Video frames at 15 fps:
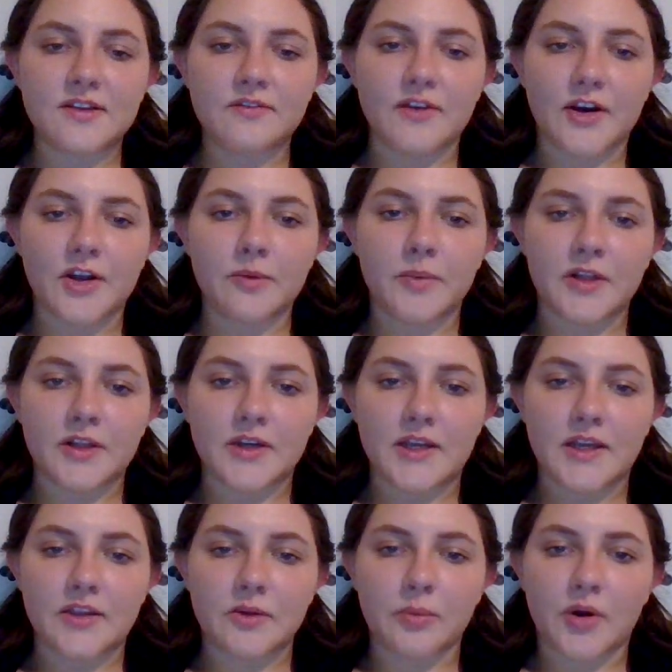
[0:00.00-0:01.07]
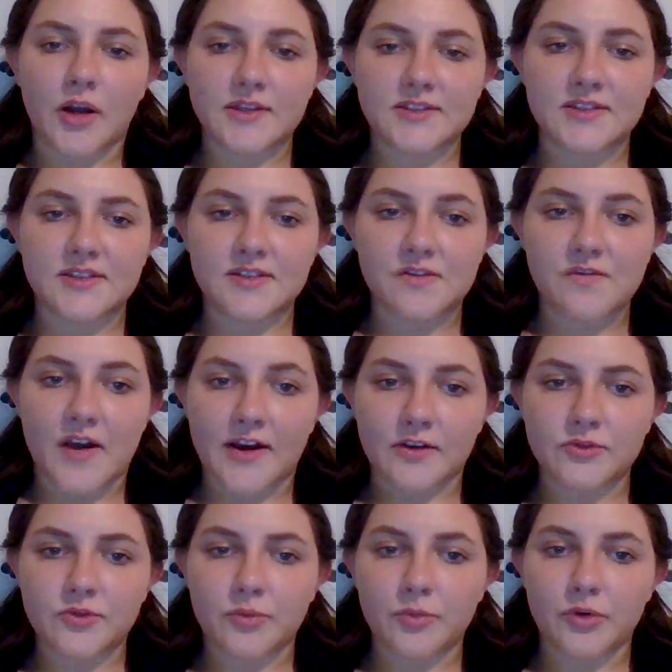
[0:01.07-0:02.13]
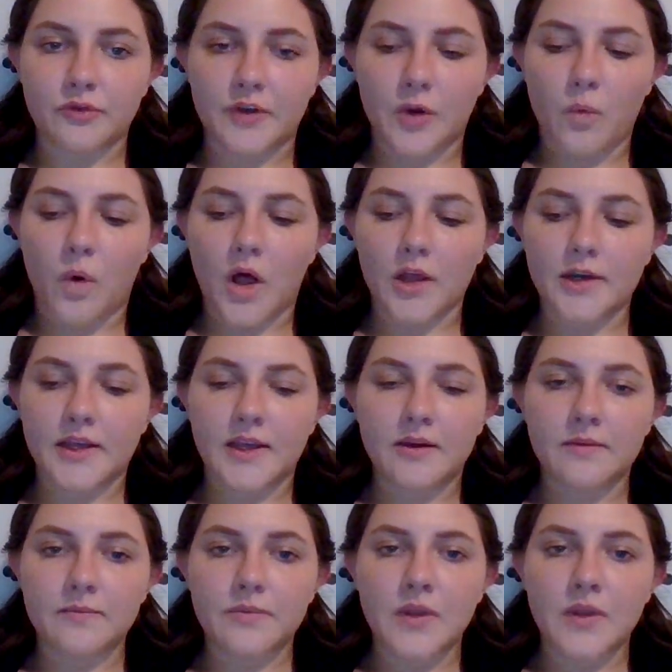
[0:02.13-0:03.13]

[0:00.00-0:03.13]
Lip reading: variability in the process is vital to improving quality.